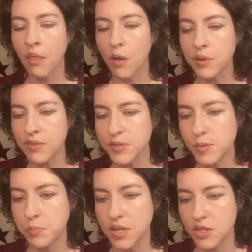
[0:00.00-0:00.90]
I would give a
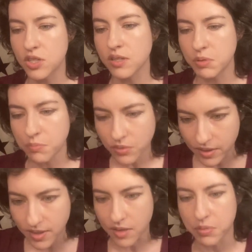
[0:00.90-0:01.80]
speech because people
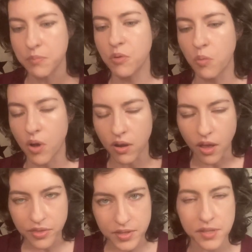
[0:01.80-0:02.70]
want
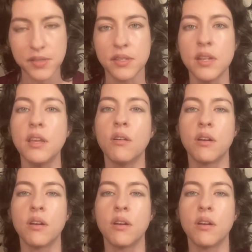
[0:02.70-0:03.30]
authenticity.